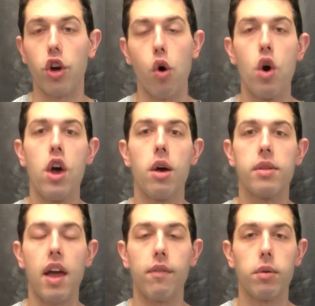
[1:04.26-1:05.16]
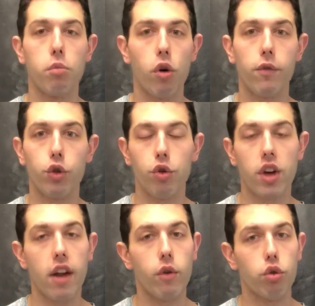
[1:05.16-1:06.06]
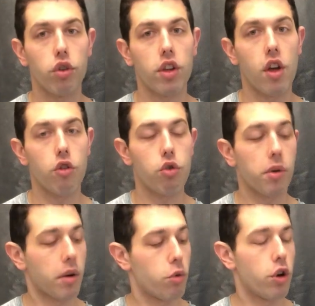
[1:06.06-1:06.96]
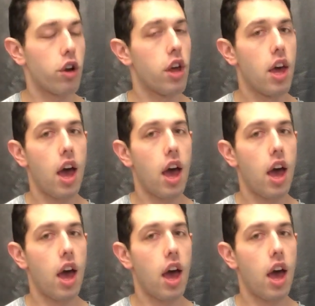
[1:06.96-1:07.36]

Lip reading: So definitely more for those kind of older kids that are swinging wood.